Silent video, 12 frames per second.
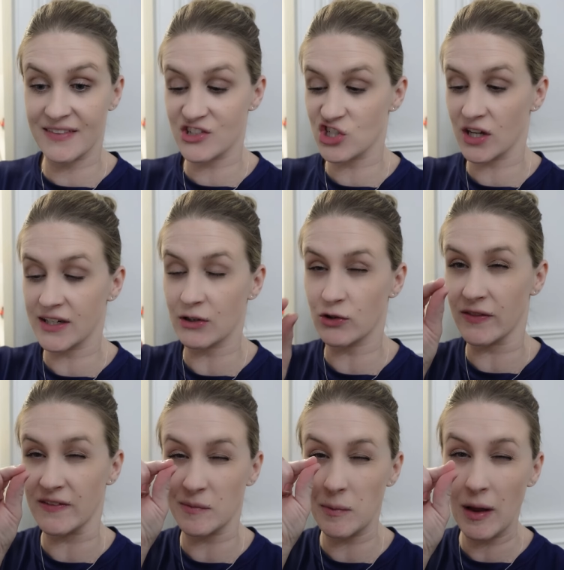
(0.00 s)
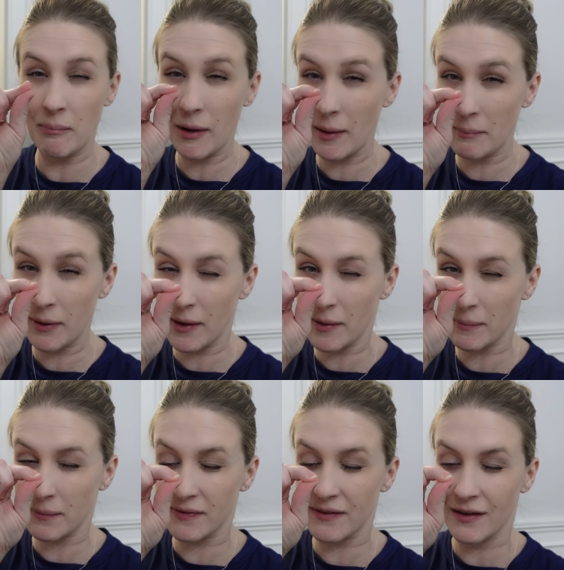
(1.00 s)
And then she got down to the small
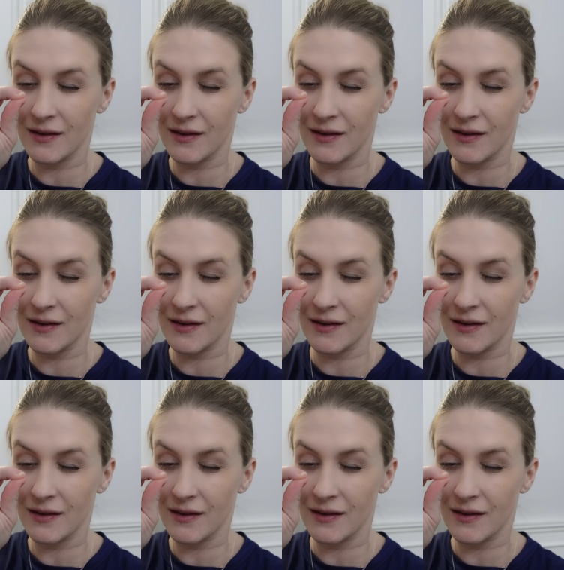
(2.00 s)
pom-poms,